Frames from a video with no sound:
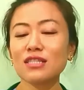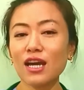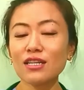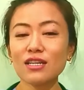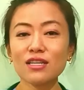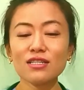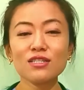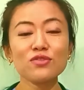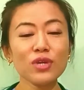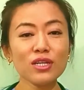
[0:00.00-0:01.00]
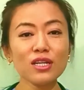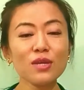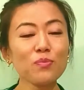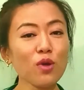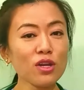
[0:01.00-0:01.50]
that is
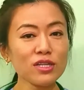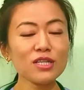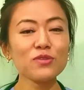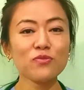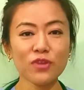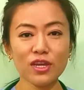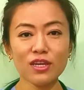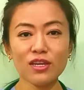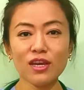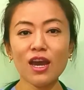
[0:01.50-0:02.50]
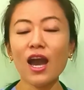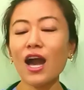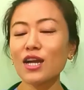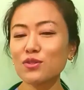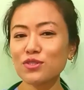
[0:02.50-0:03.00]
strictly politics-free
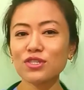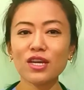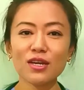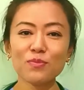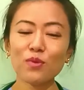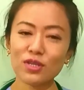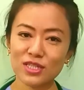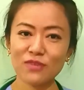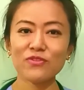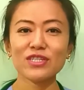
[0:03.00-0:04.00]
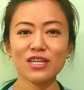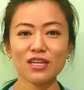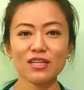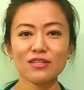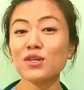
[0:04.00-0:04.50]
and to share positivity.